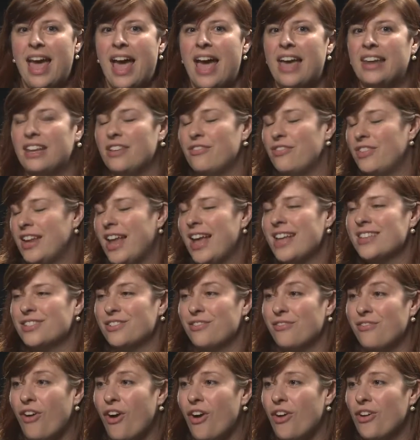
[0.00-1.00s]
and if it has
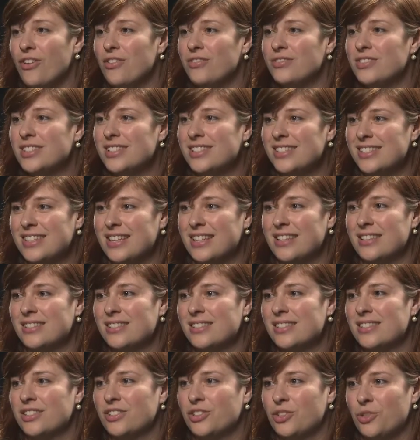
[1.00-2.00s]
evolved
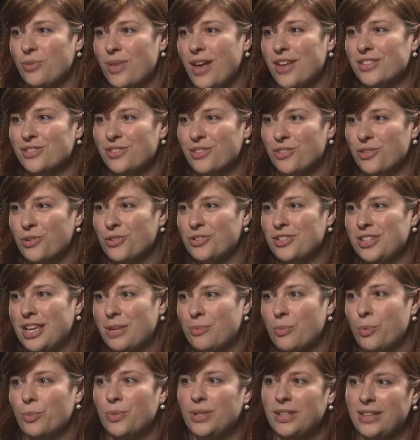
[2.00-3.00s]
since
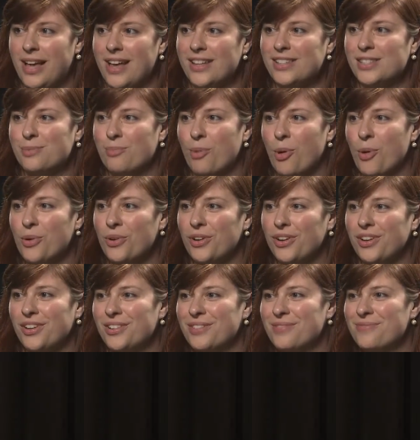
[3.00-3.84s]
2013 when we last spoke?